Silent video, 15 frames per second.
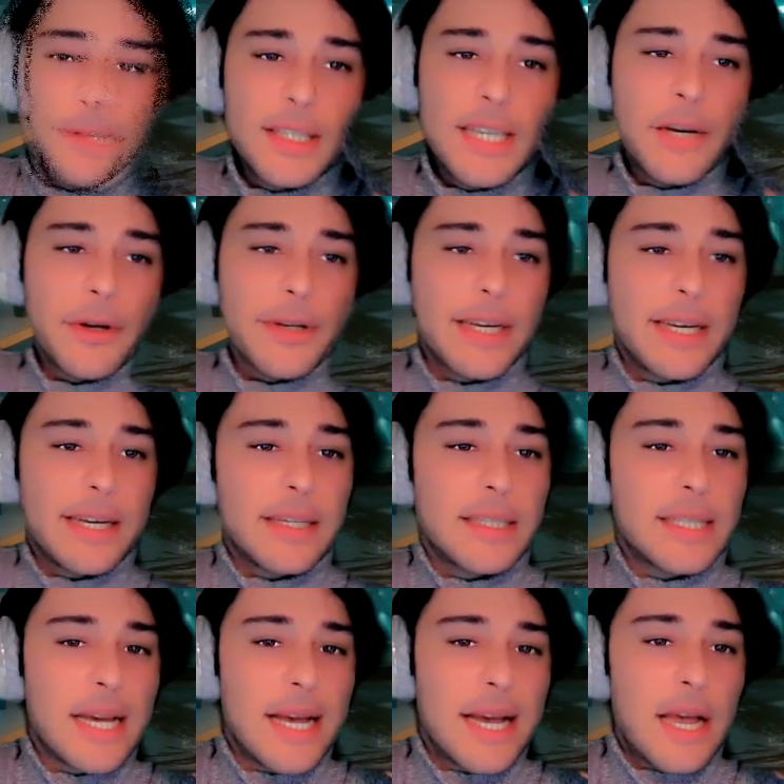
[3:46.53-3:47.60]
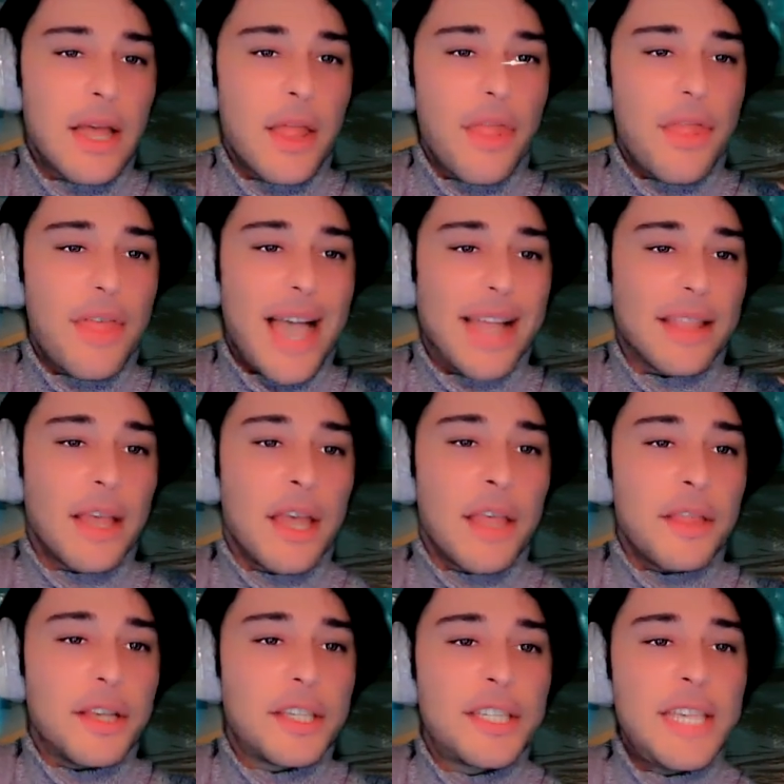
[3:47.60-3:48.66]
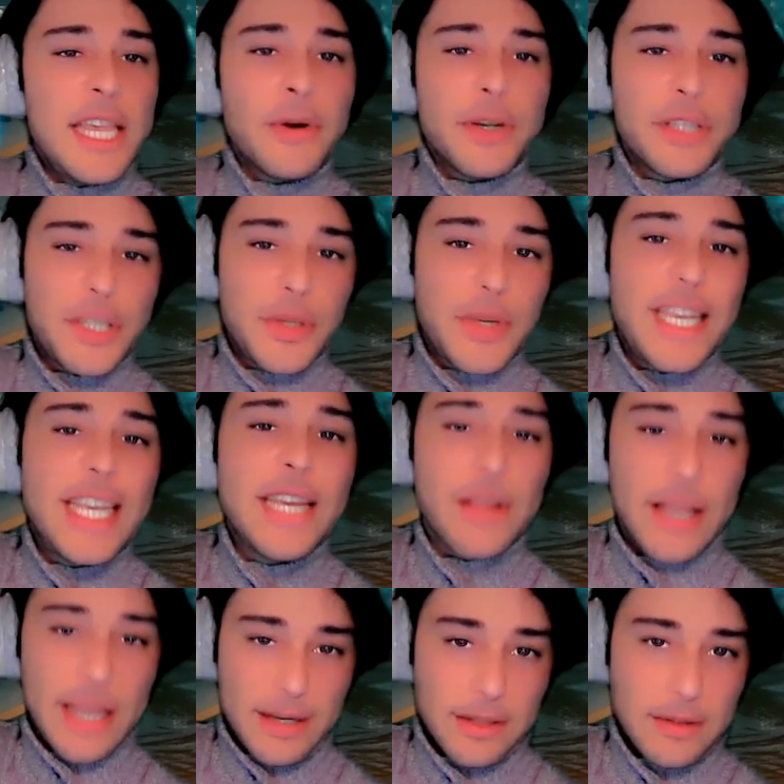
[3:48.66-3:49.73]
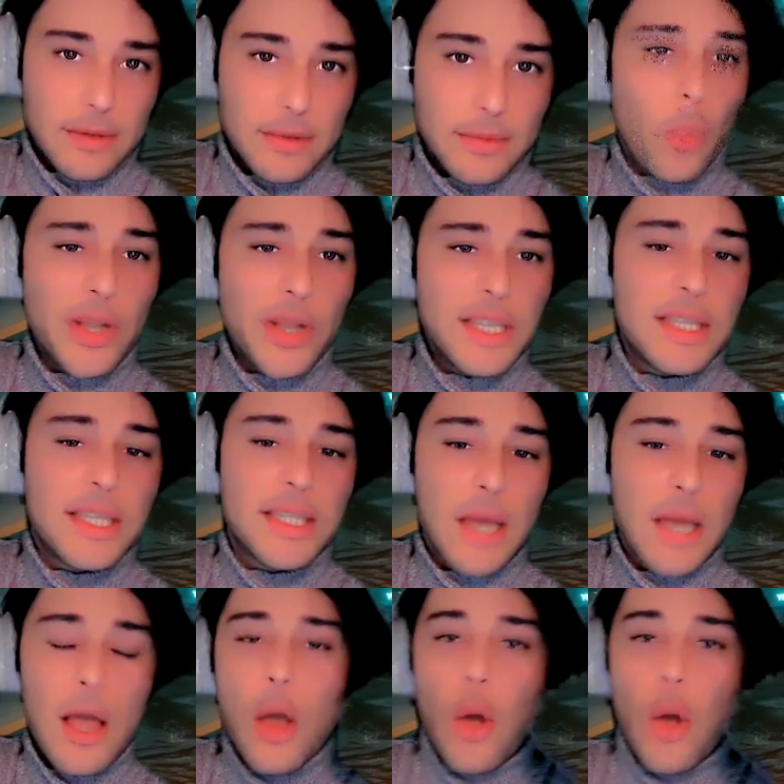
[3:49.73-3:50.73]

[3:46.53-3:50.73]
The secret is that the secret to healing, what is this?